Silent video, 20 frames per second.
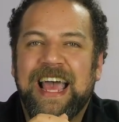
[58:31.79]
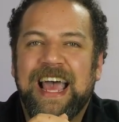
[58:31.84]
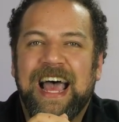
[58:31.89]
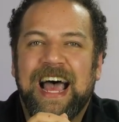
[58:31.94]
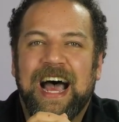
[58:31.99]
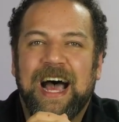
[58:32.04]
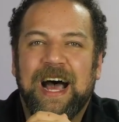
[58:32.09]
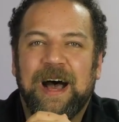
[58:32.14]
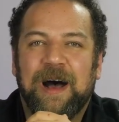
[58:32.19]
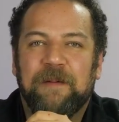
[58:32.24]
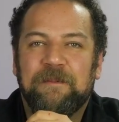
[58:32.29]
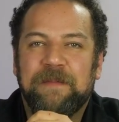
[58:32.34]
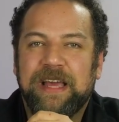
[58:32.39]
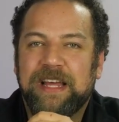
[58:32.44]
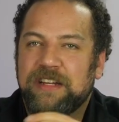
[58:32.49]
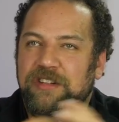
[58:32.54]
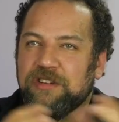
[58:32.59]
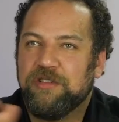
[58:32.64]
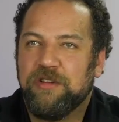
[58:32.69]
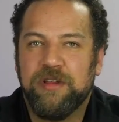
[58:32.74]

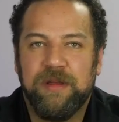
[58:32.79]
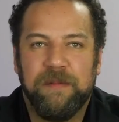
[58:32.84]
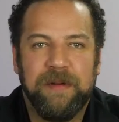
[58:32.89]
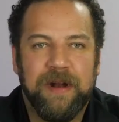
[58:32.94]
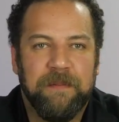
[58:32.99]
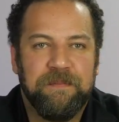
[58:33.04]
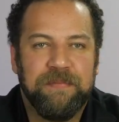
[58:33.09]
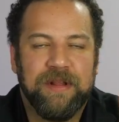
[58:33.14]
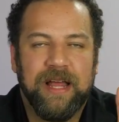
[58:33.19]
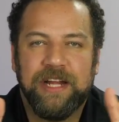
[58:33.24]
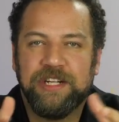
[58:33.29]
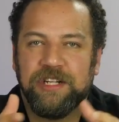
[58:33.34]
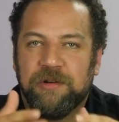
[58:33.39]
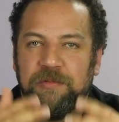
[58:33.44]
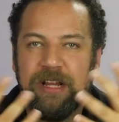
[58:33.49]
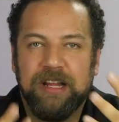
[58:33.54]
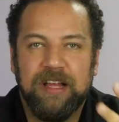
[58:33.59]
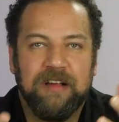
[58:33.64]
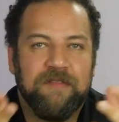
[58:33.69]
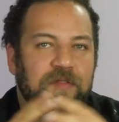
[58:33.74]
It's truly been a pleasure. We
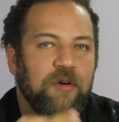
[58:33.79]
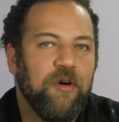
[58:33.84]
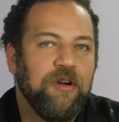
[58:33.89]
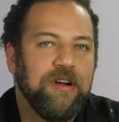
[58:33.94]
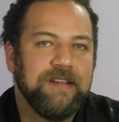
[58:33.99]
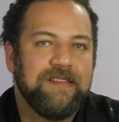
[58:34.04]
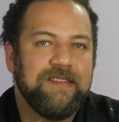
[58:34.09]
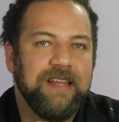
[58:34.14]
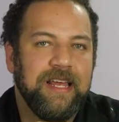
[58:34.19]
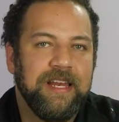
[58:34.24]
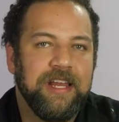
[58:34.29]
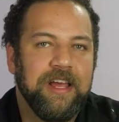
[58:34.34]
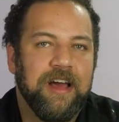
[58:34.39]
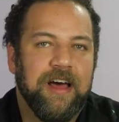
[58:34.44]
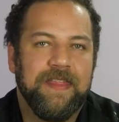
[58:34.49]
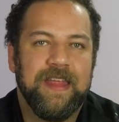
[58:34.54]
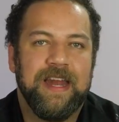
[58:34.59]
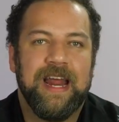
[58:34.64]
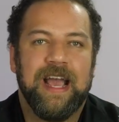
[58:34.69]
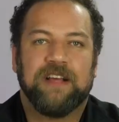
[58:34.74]
look forward to seeing you on
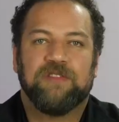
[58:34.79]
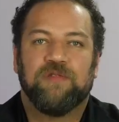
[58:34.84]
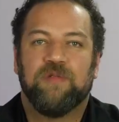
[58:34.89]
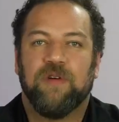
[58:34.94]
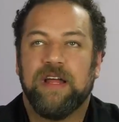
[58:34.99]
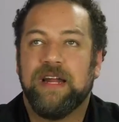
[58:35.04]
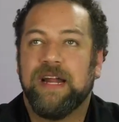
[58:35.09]
the next one.